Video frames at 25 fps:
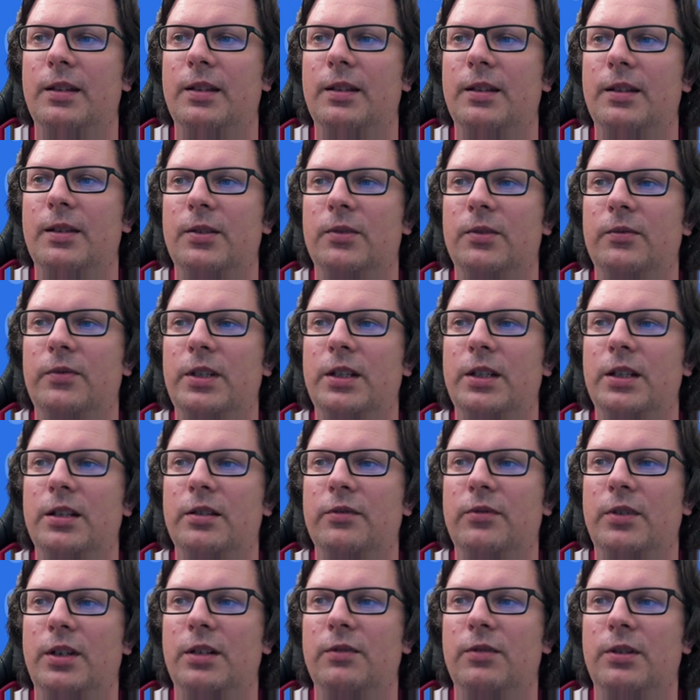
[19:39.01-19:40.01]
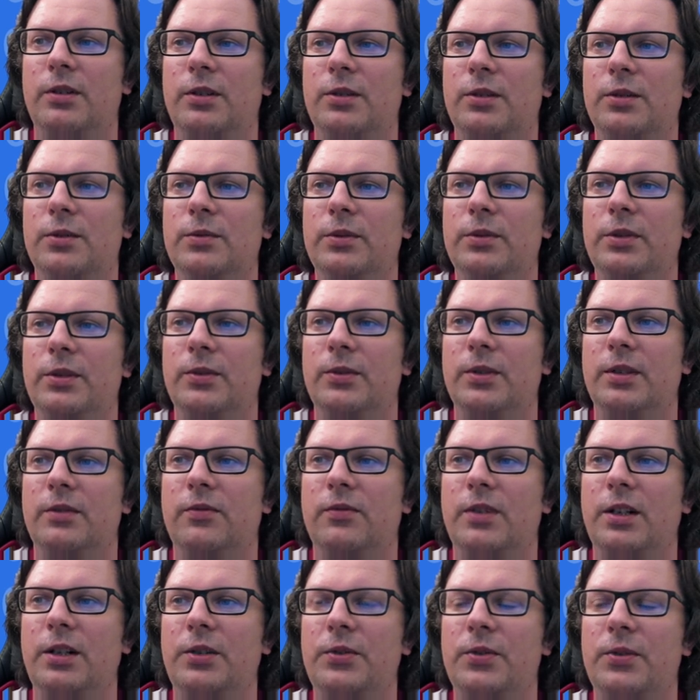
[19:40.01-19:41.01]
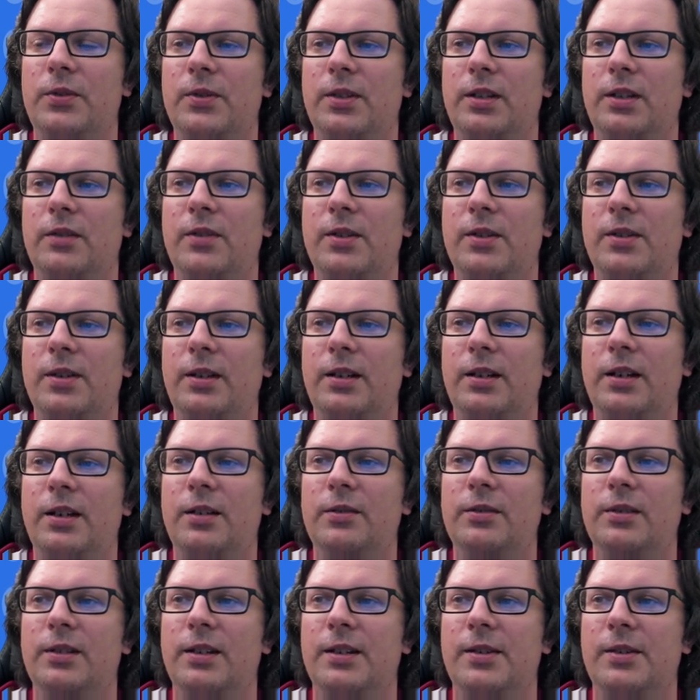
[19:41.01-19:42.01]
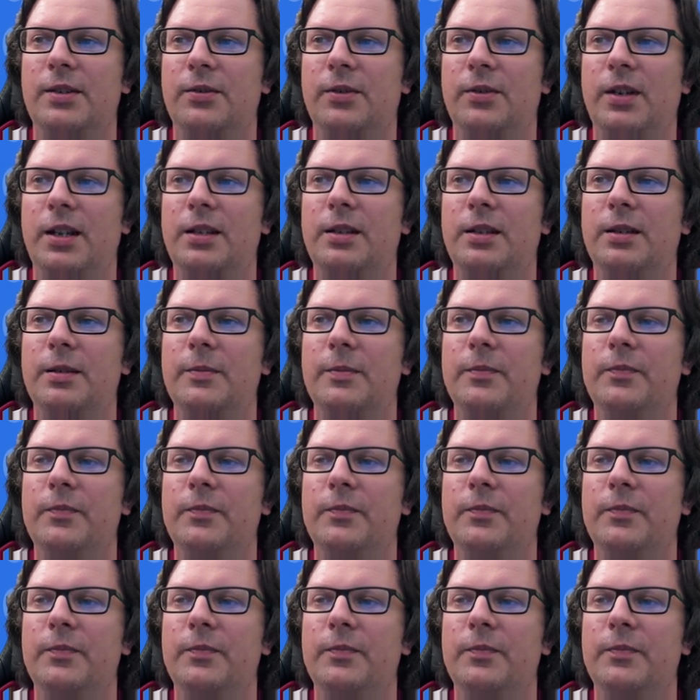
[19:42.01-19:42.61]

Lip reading: So we have our own user function service account. That's great.